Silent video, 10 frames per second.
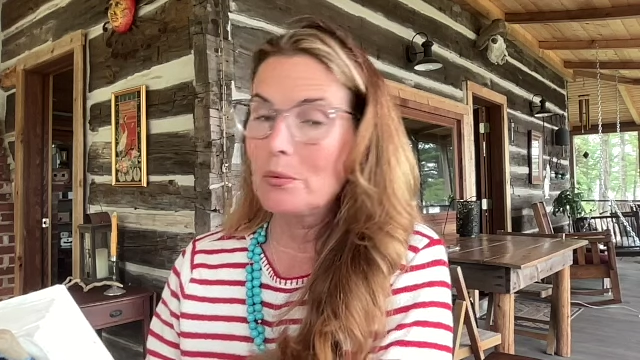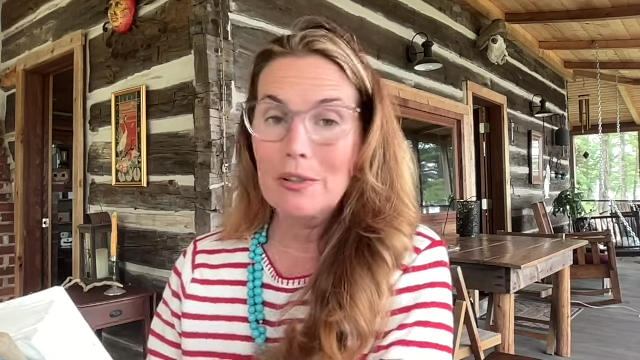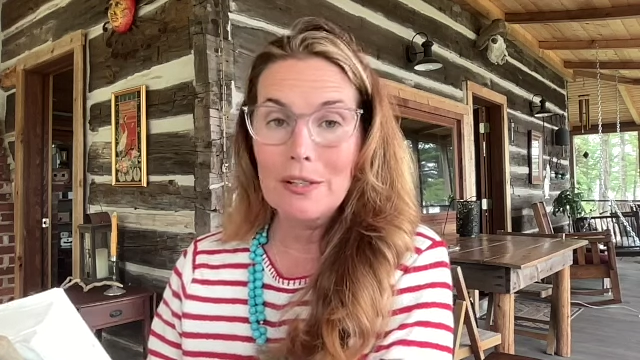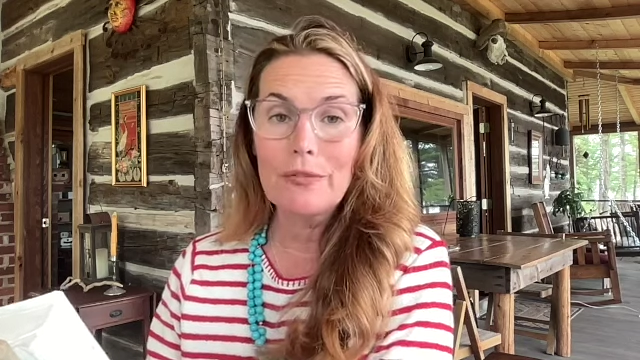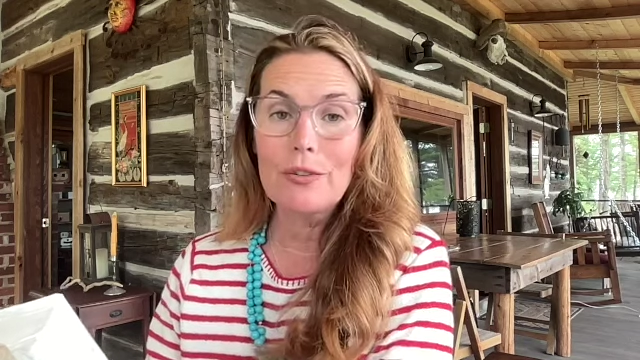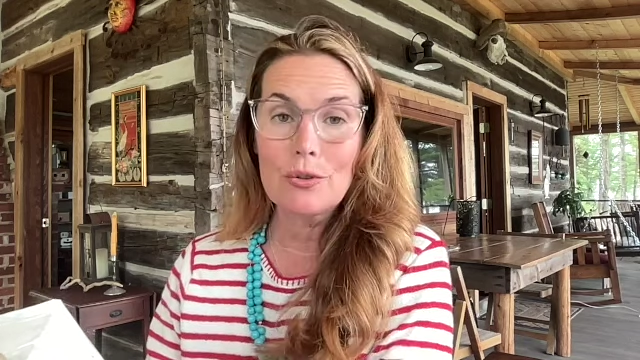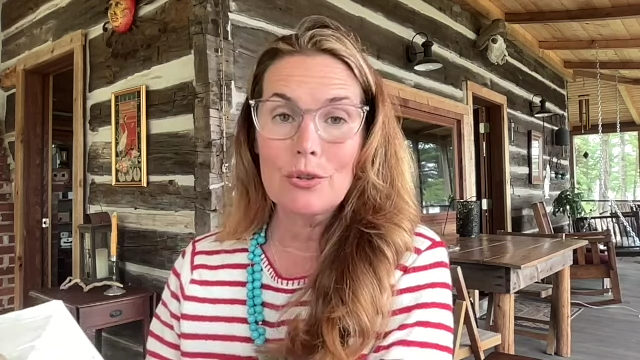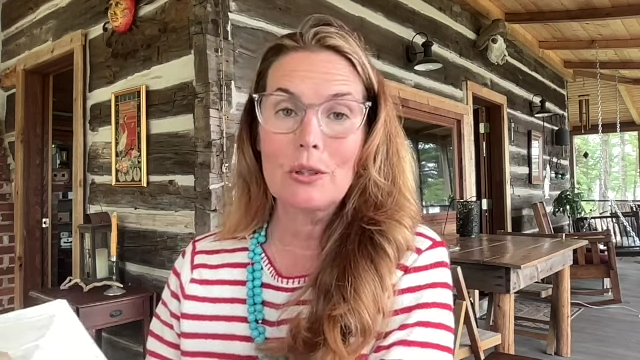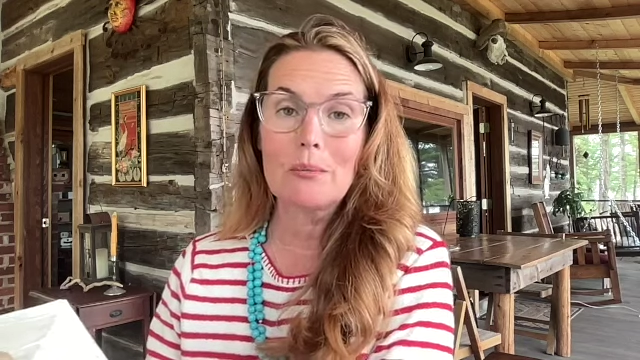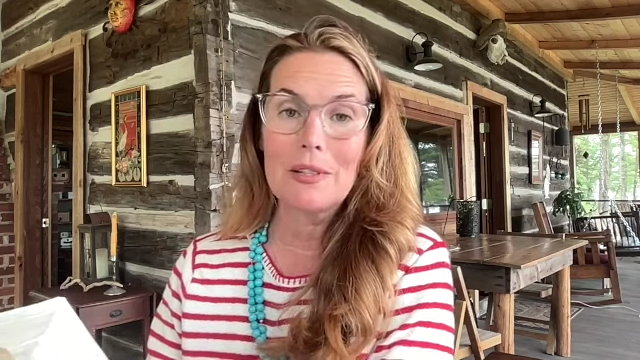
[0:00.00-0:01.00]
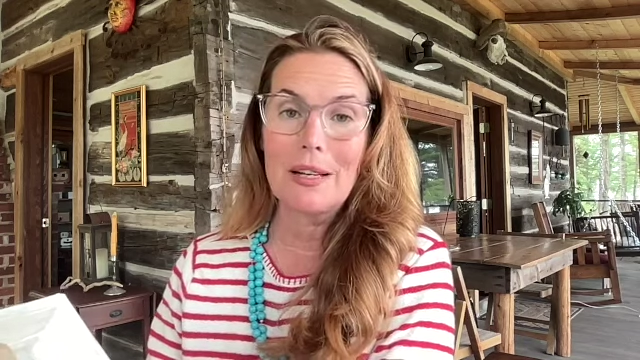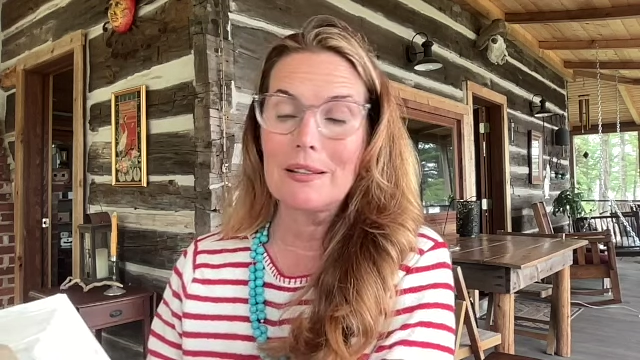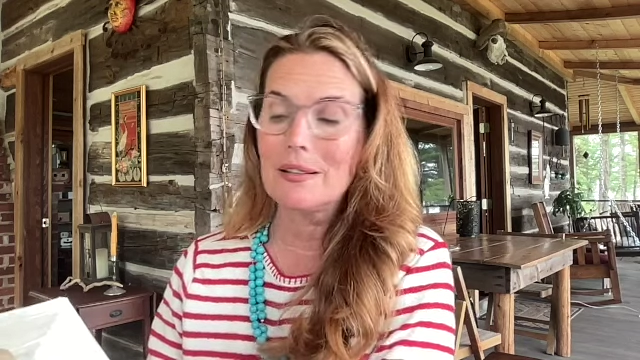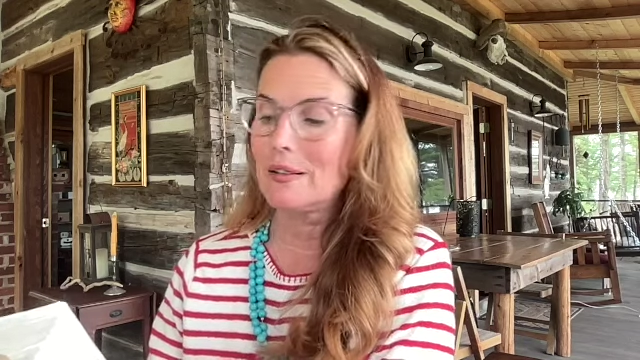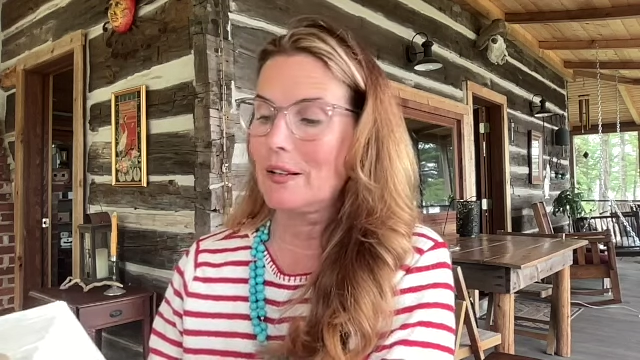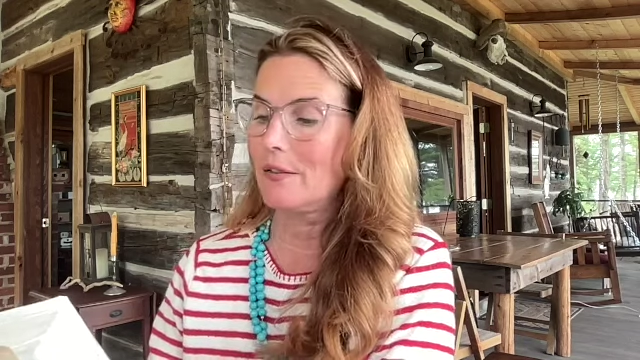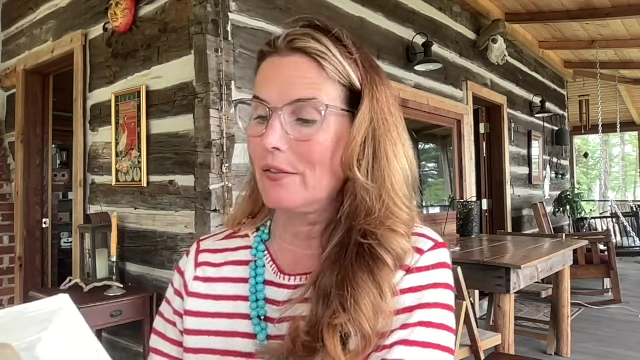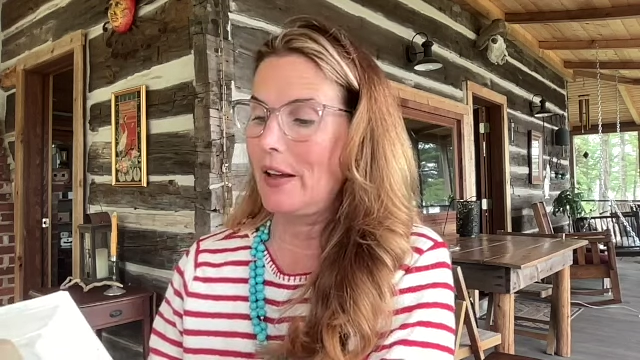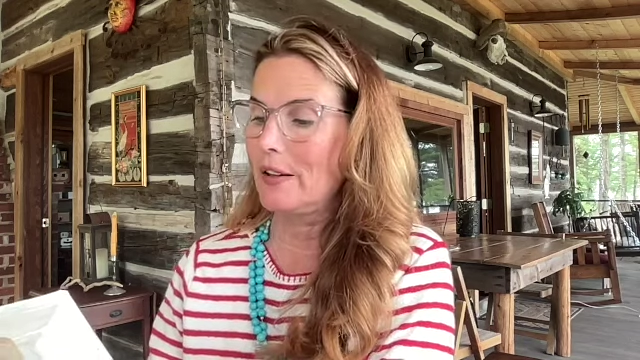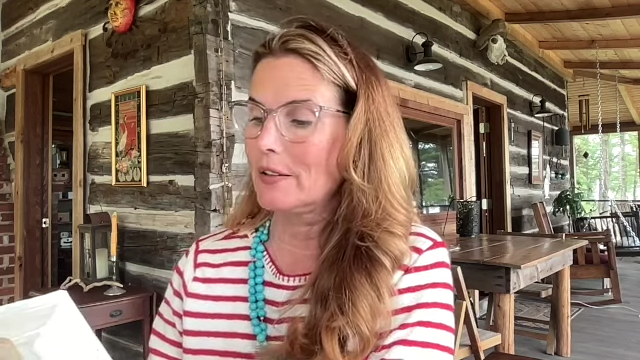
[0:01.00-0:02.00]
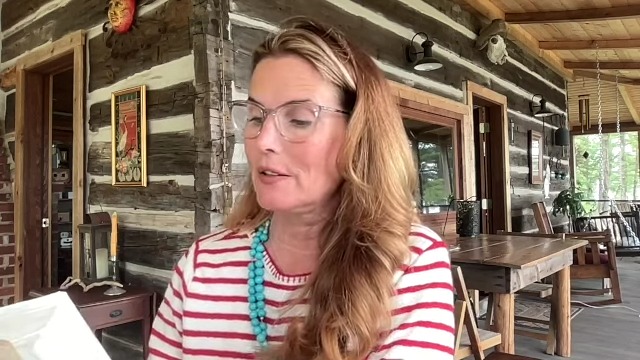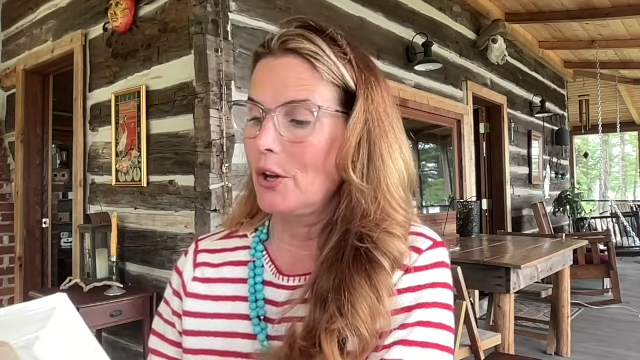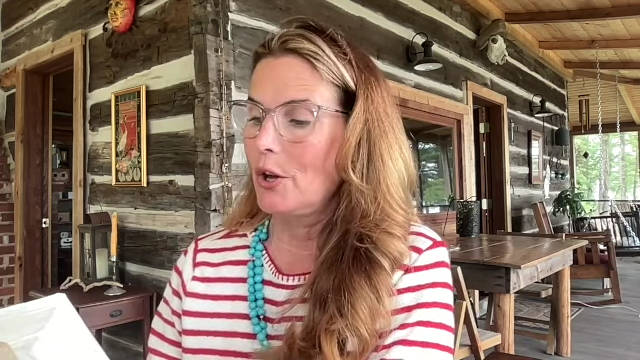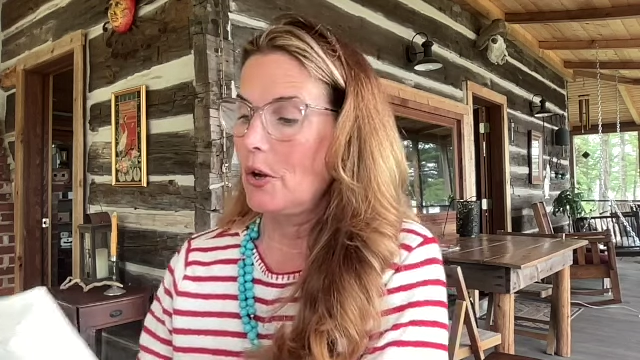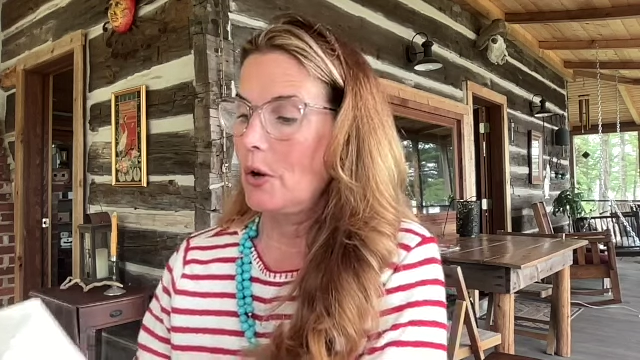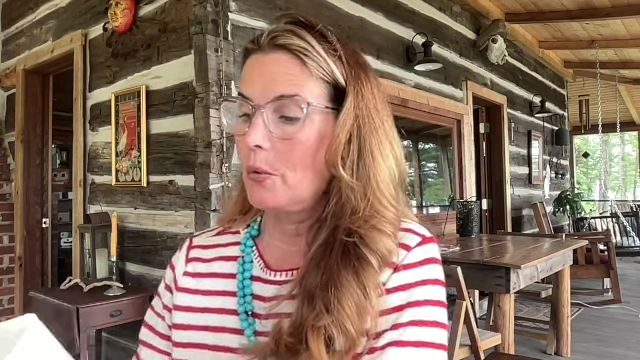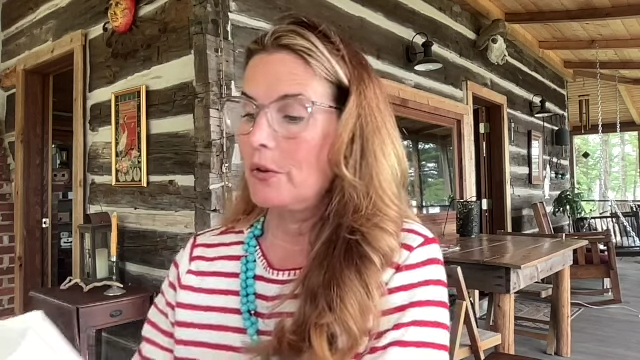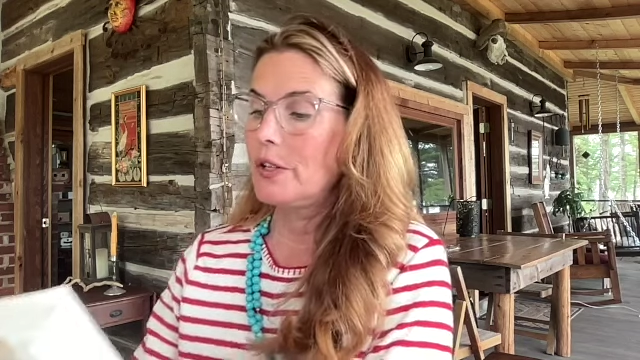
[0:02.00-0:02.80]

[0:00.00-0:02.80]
with different circumstances and events, with